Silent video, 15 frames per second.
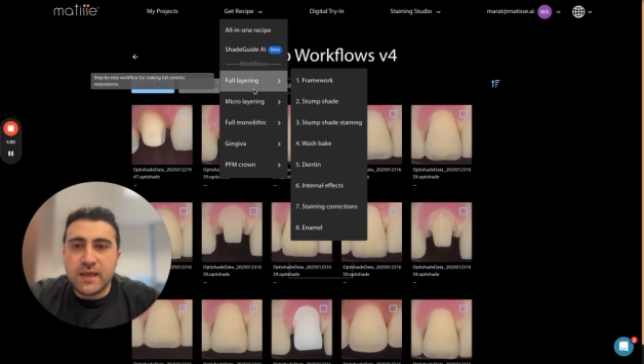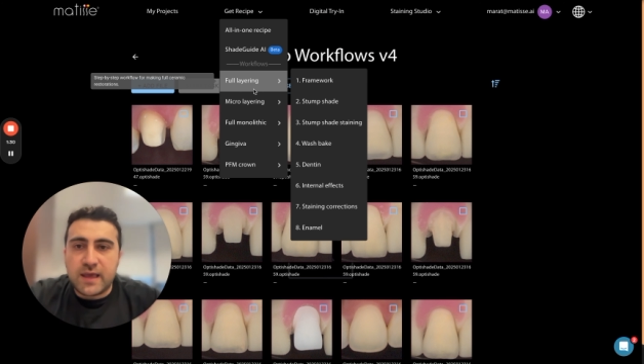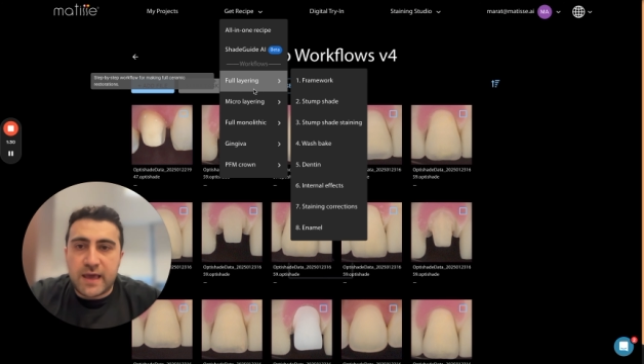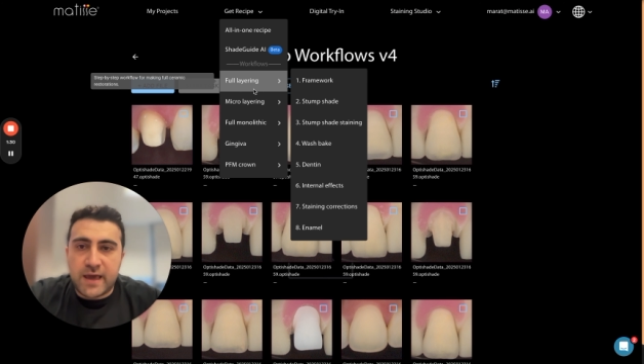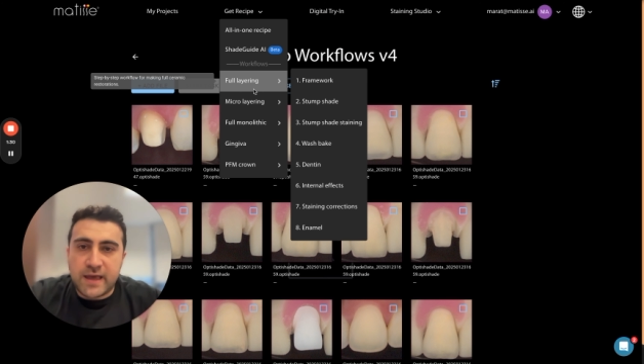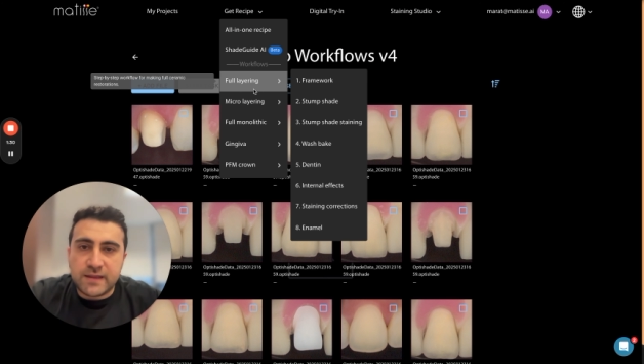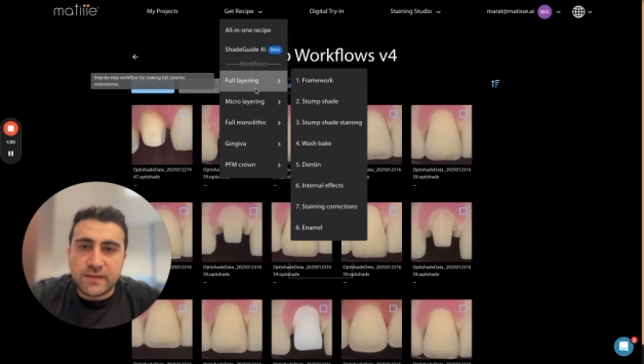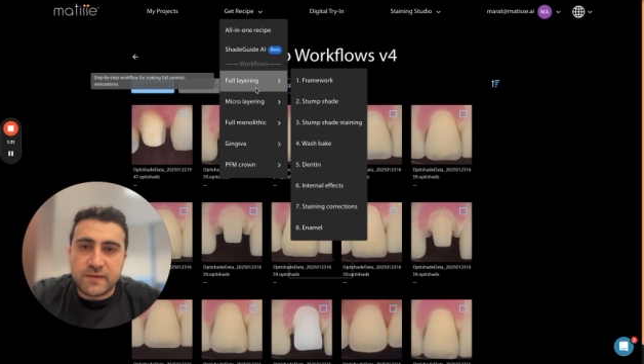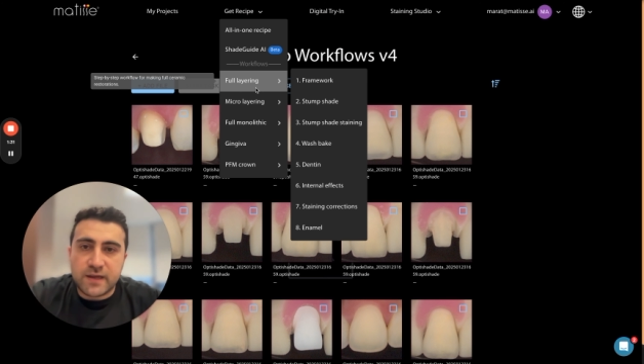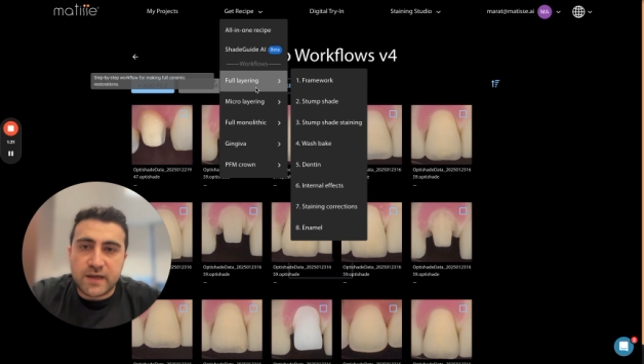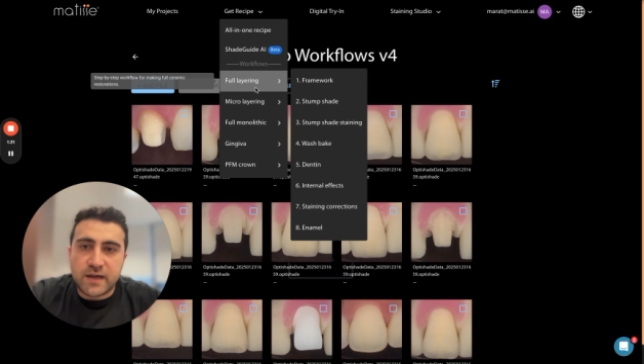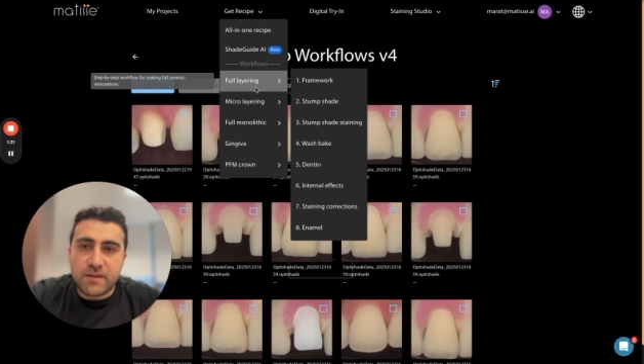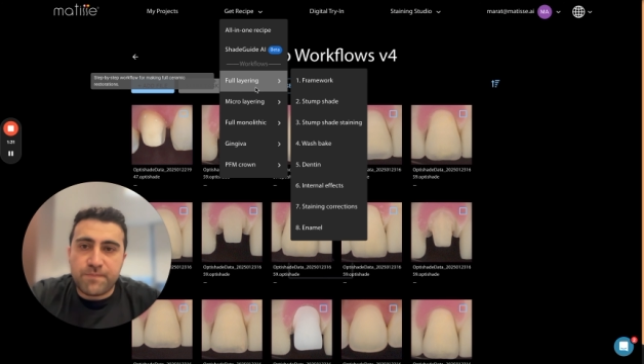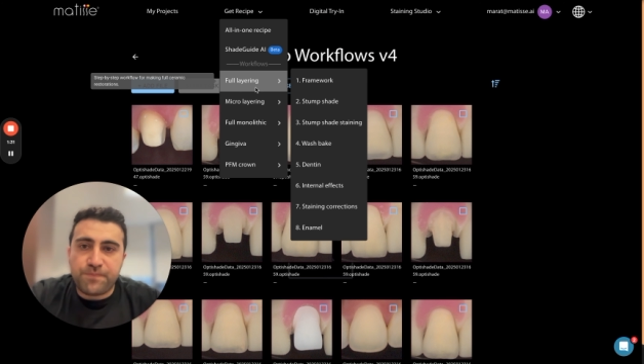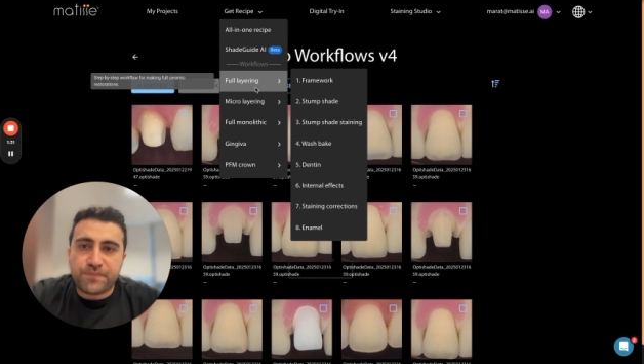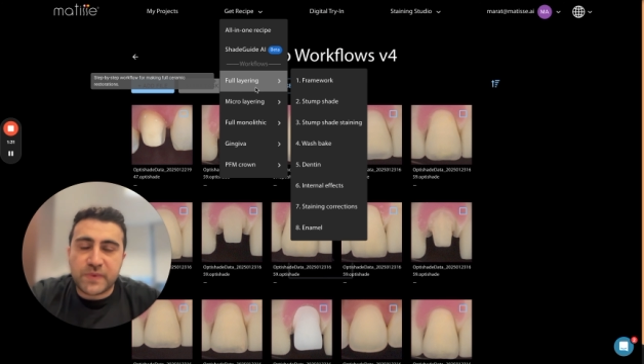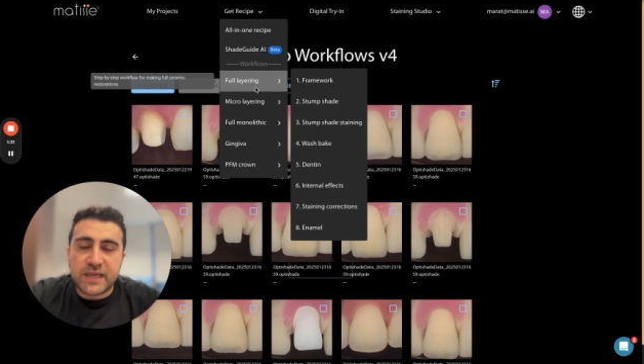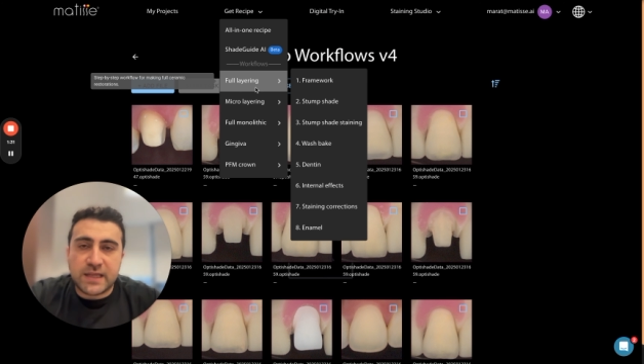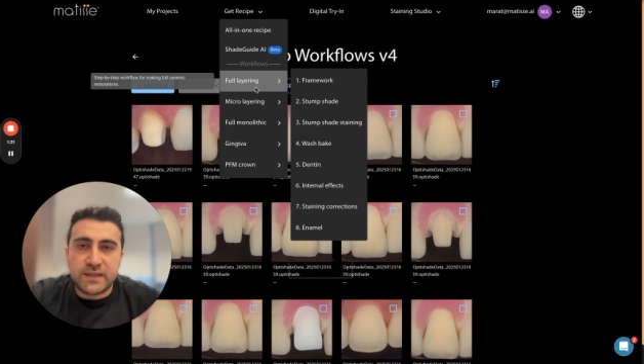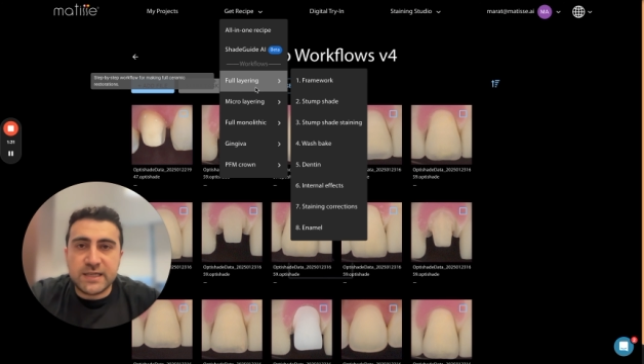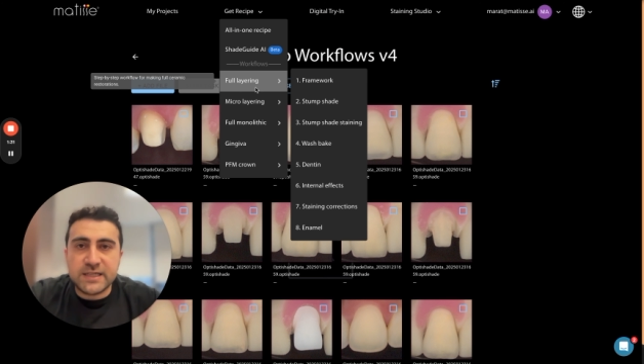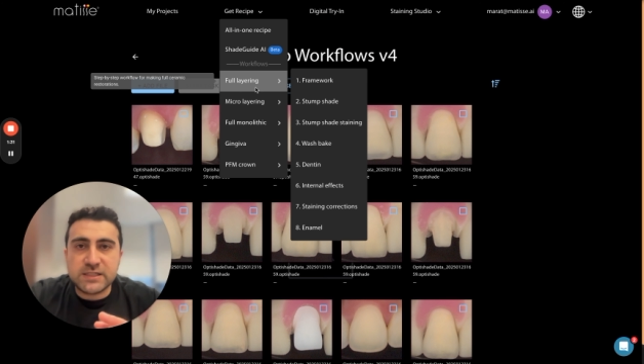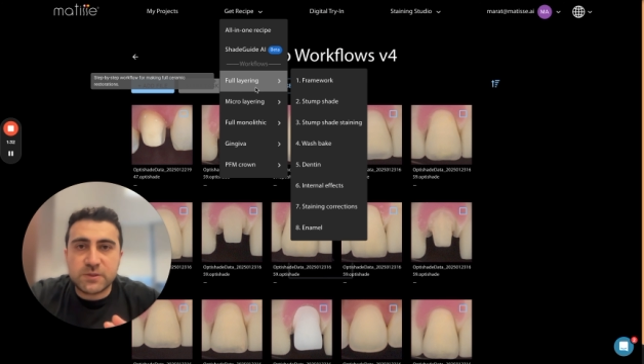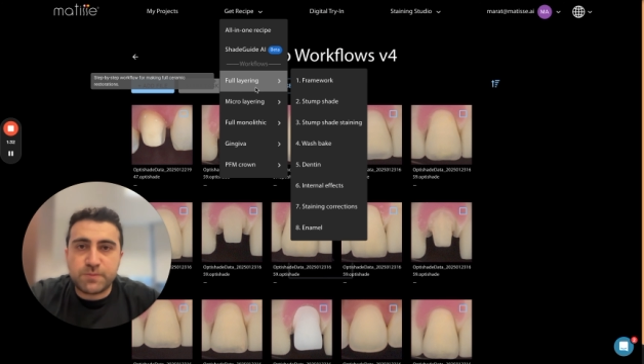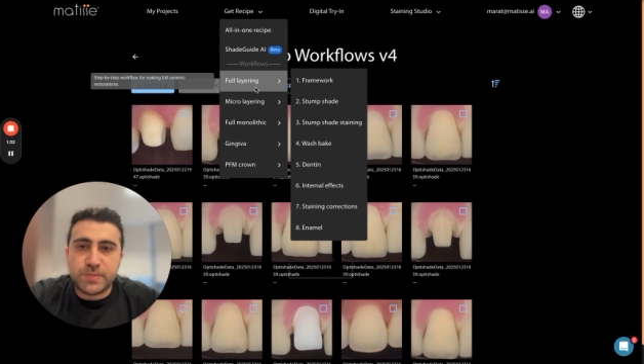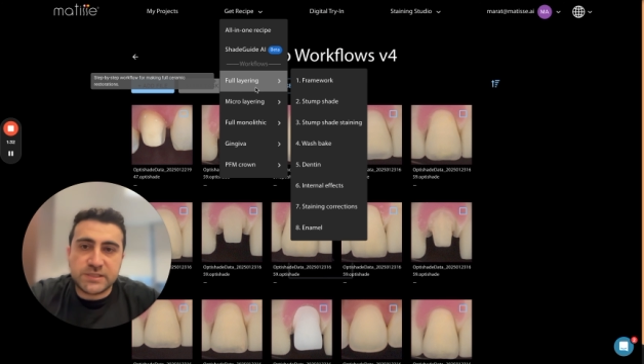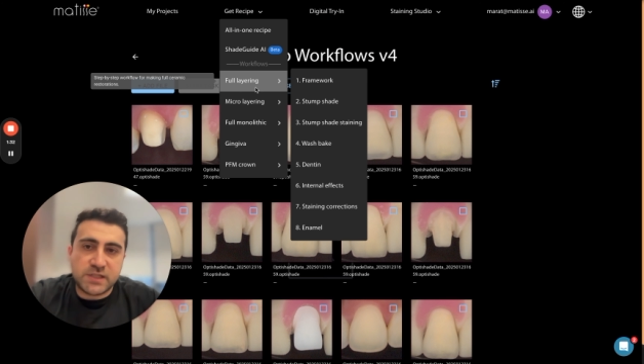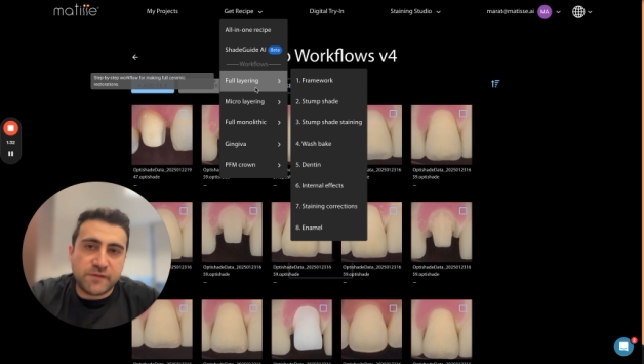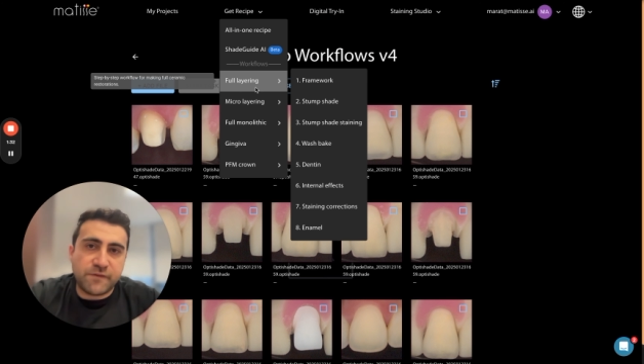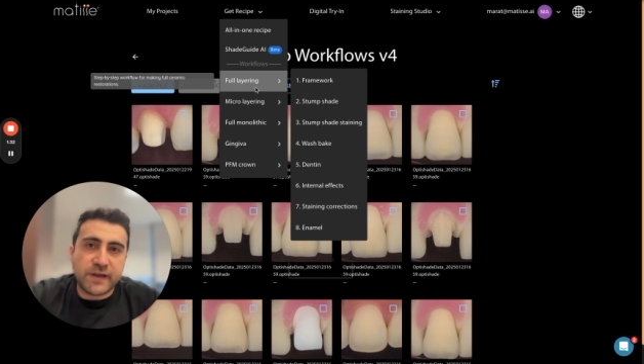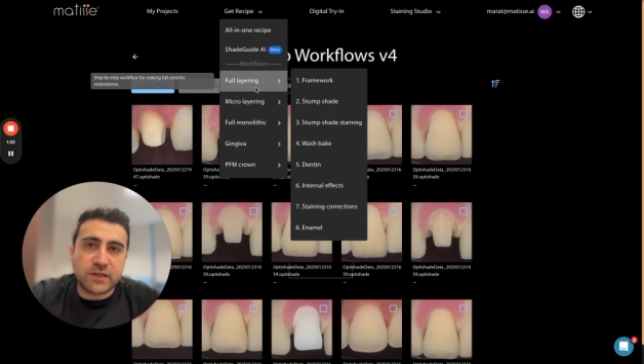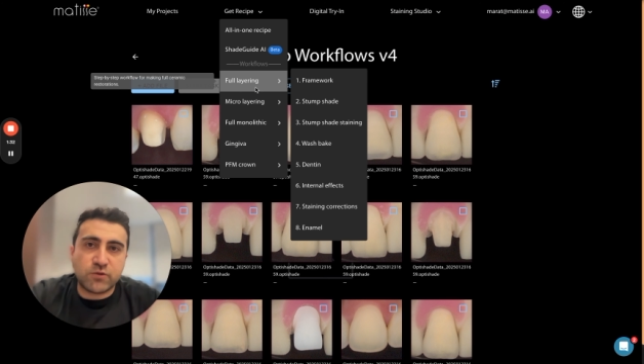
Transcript: And yeah, this specific